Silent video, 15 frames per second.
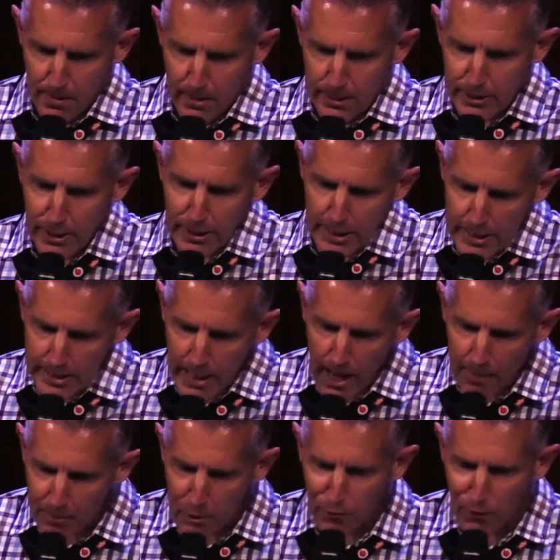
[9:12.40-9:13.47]
So the
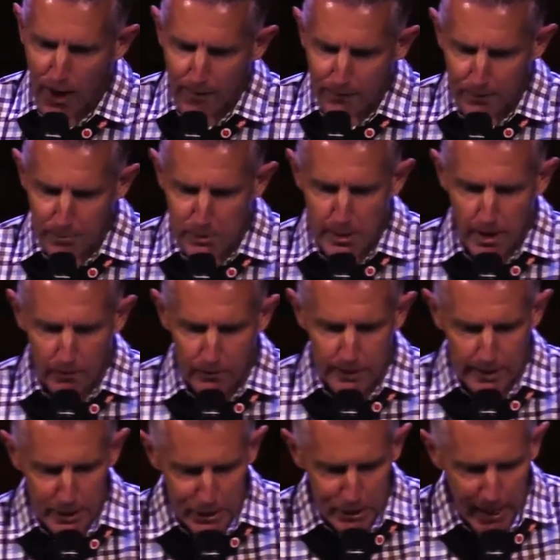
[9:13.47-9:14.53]
disciples found themselves in
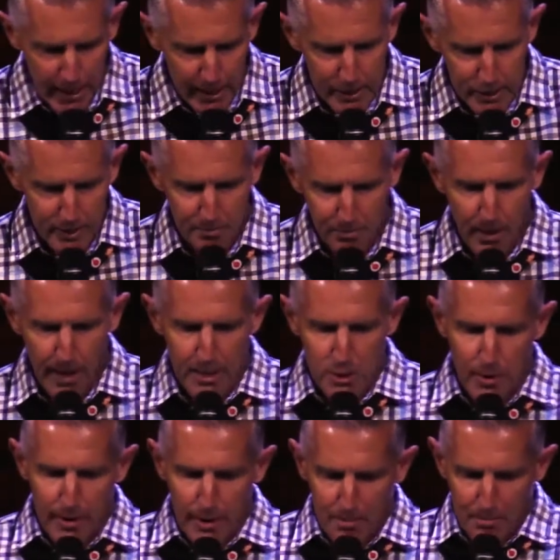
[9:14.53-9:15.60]
this challenging place
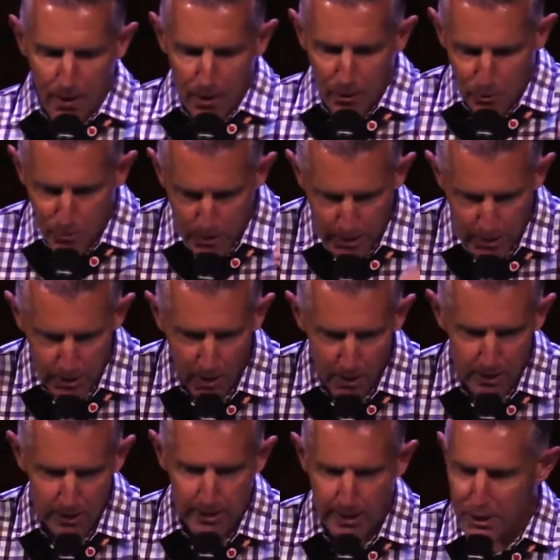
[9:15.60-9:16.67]
where their boat was
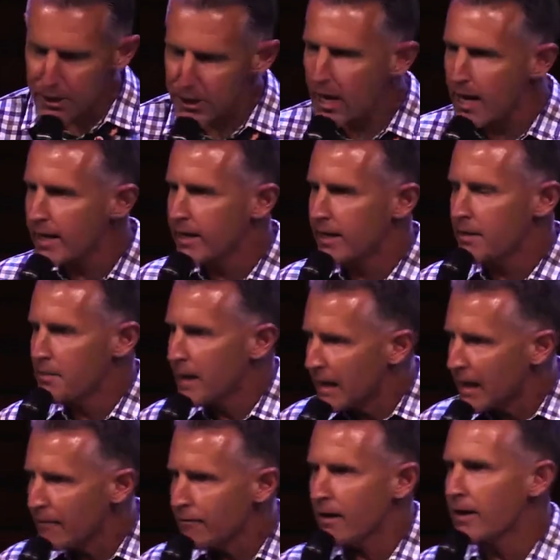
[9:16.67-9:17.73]
tossed and shaken, and many
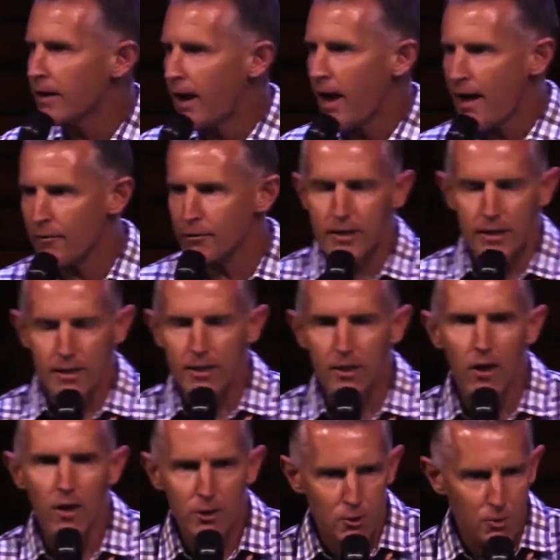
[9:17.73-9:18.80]
of our lives in this
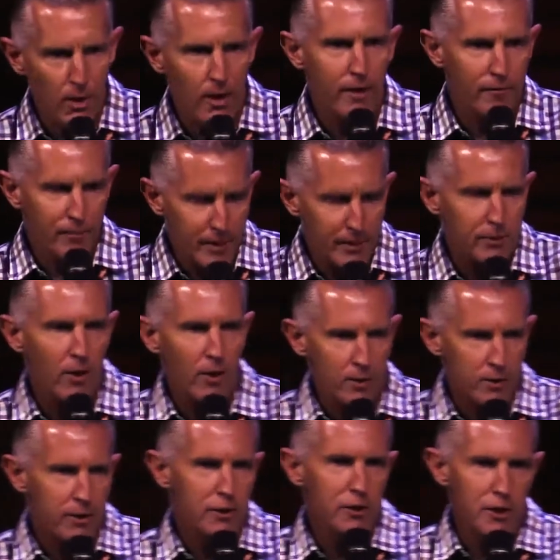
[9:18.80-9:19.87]
last while have been
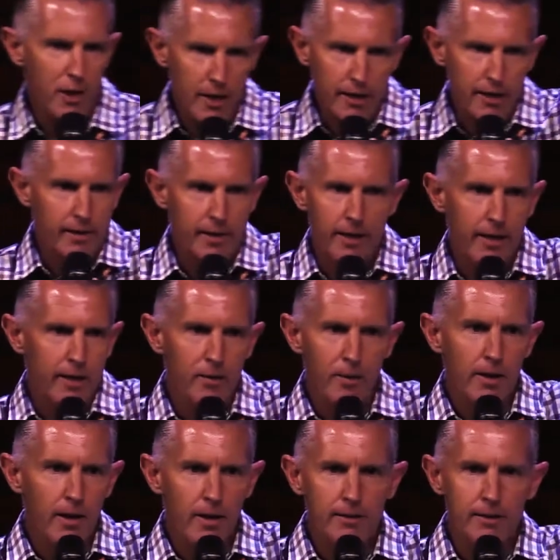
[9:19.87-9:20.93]
tossed and shaken. Can
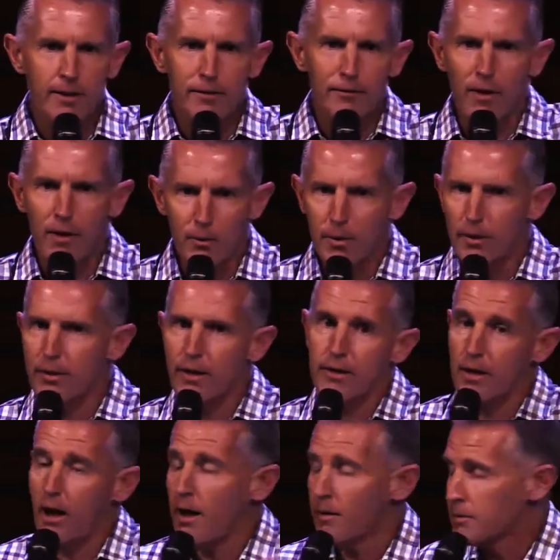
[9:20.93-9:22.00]
anyone identify with that?
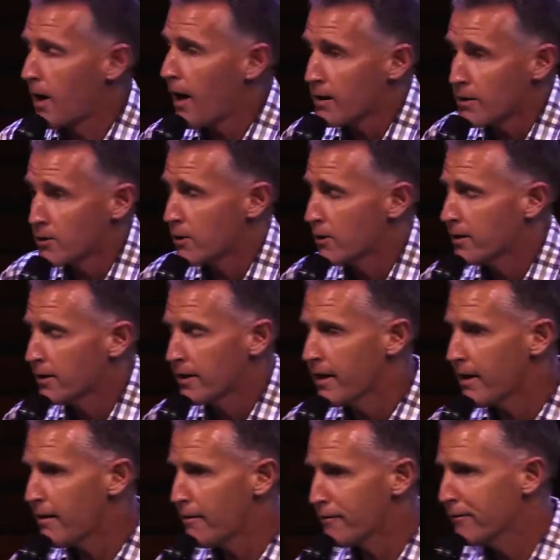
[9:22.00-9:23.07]
I certainly
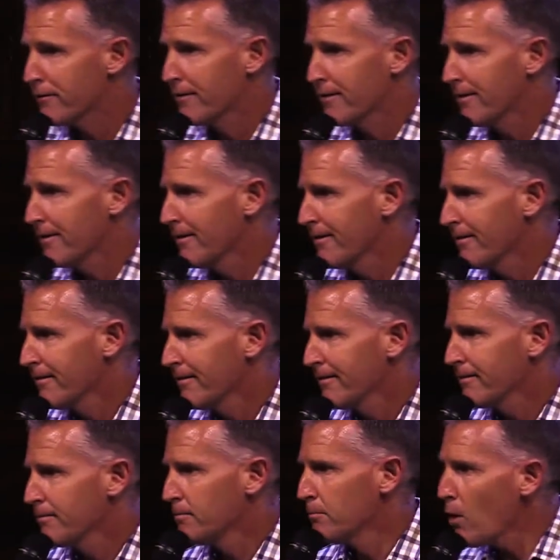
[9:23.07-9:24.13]
have.
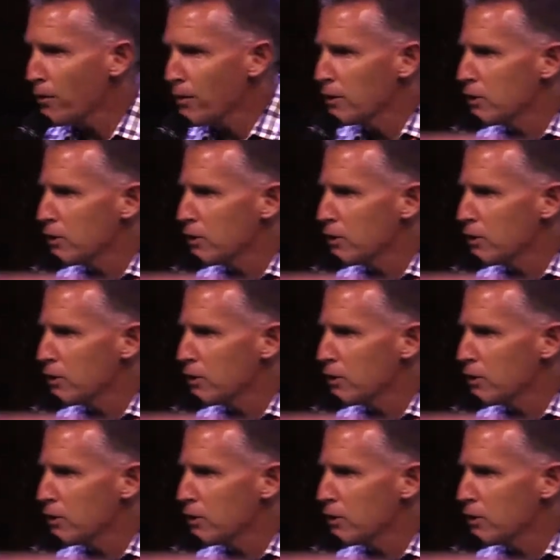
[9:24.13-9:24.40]
More than